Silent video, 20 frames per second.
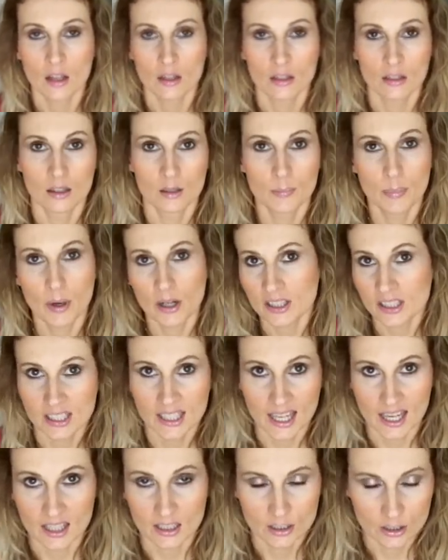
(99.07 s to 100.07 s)
uh, body
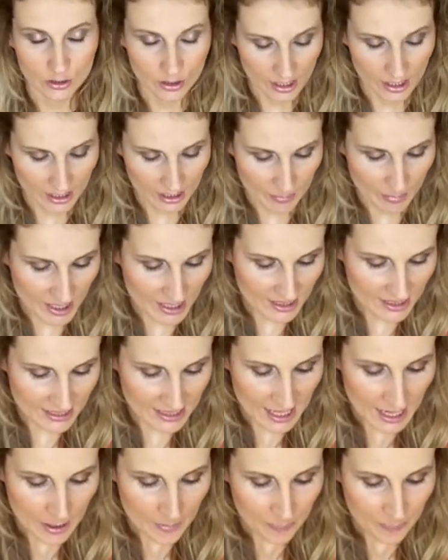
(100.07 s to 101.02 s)
care treatments.